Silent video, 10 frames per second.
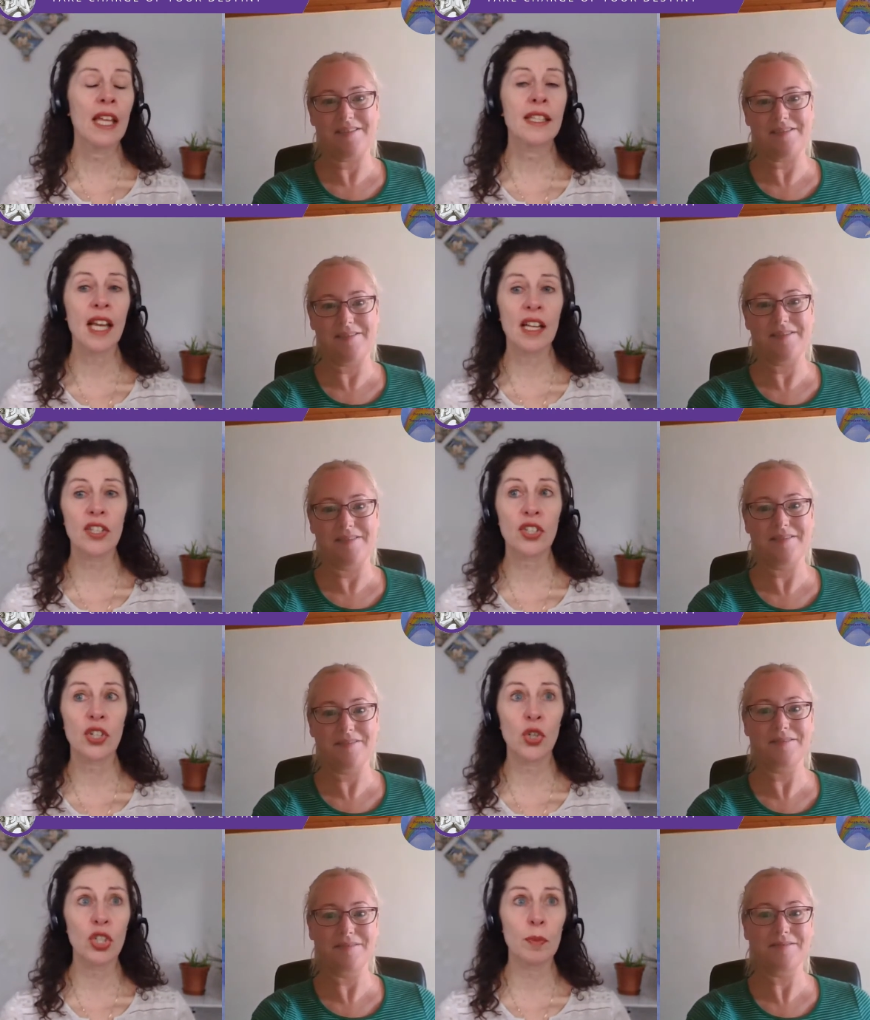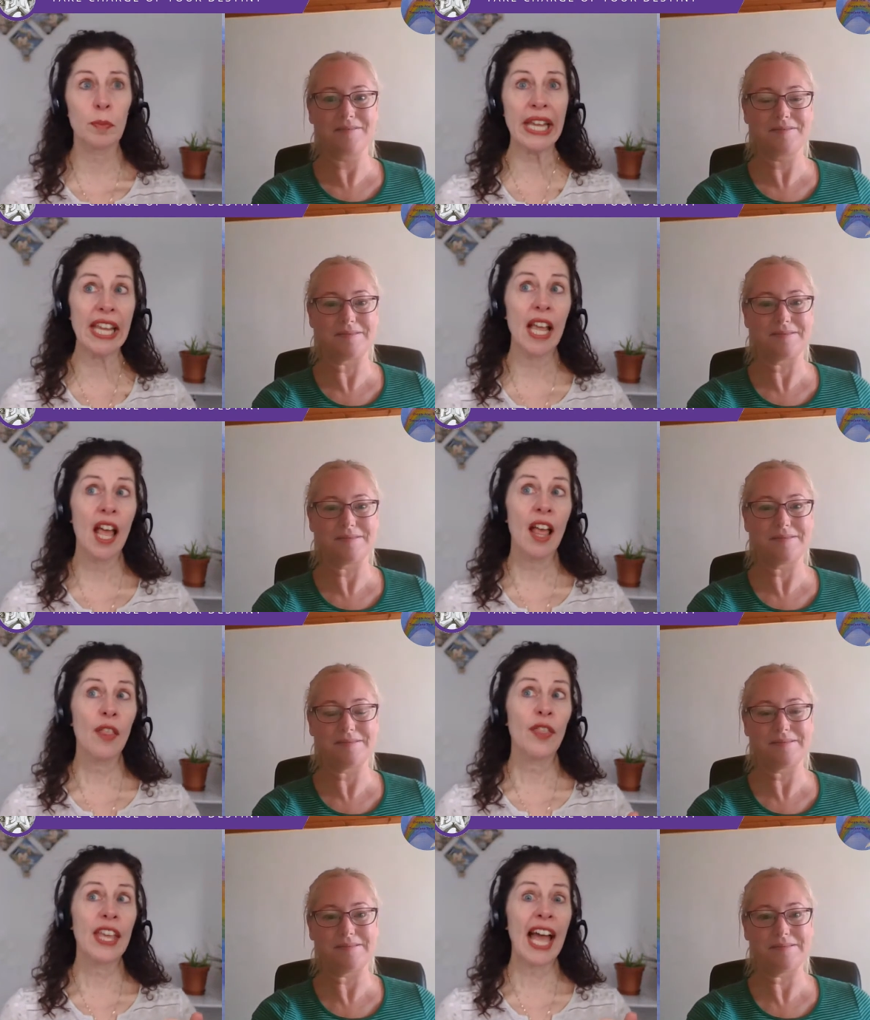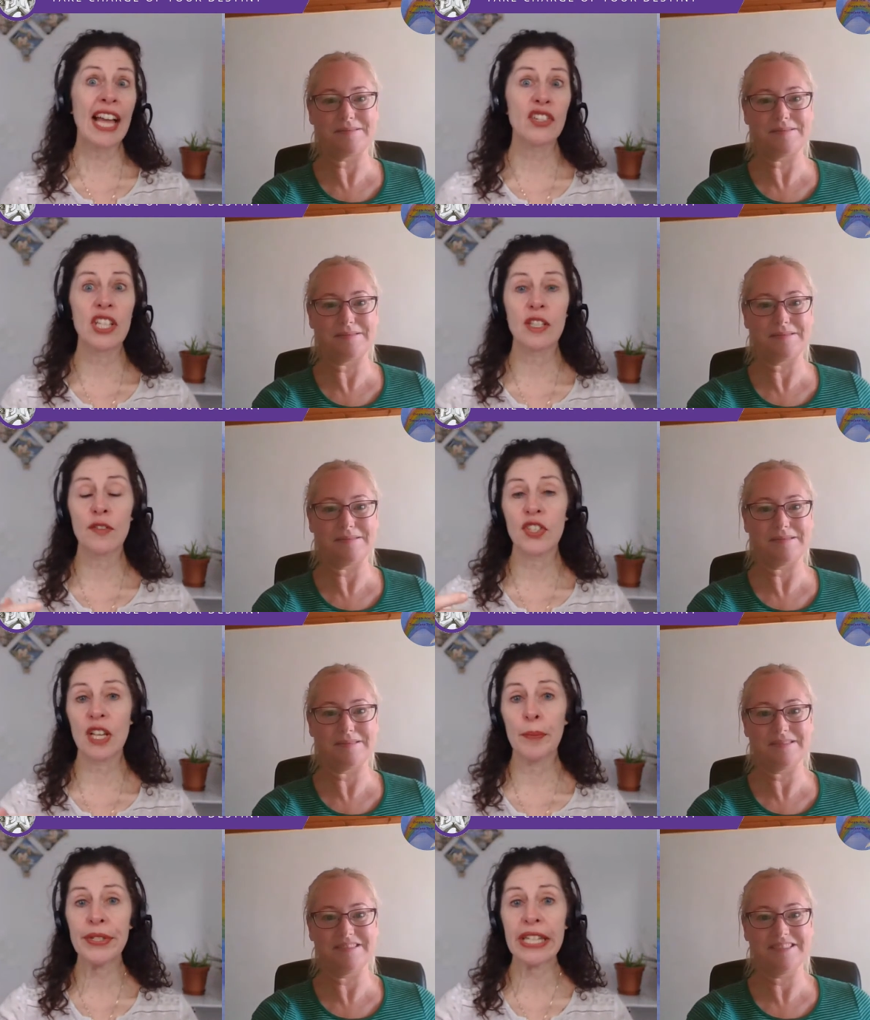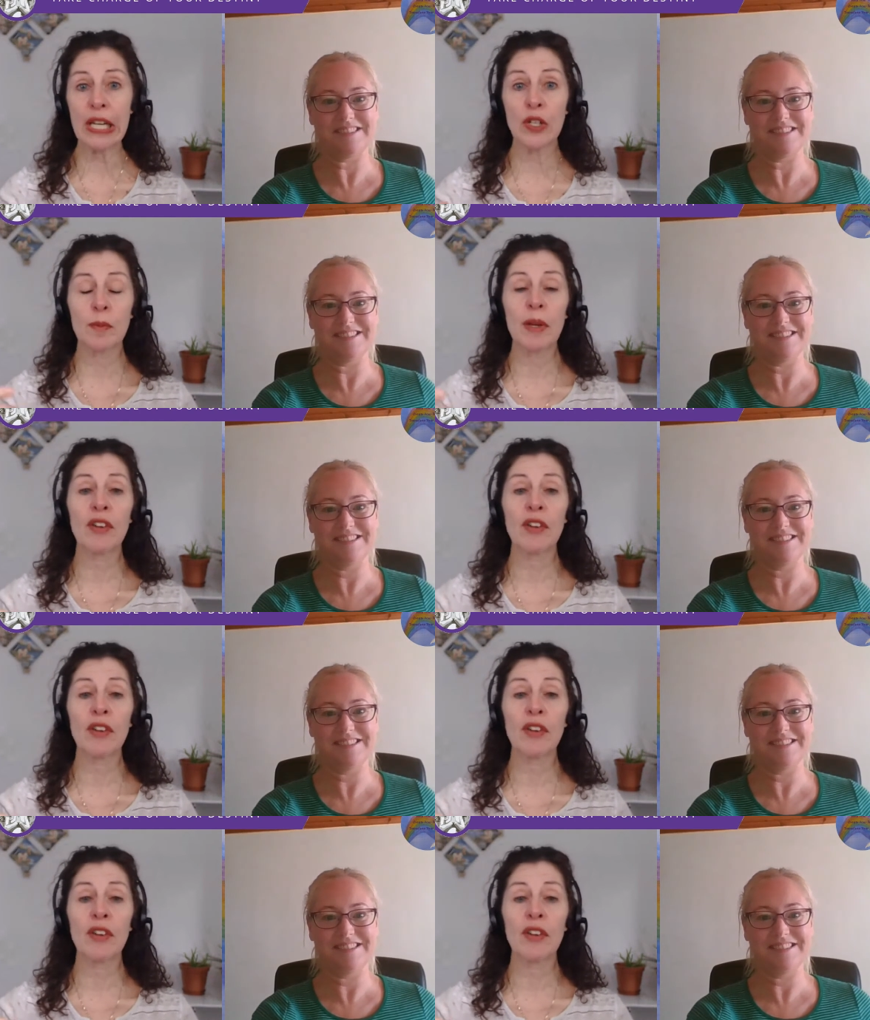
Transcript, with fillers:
Speaker 1: dust could be the ashes of somebody who's been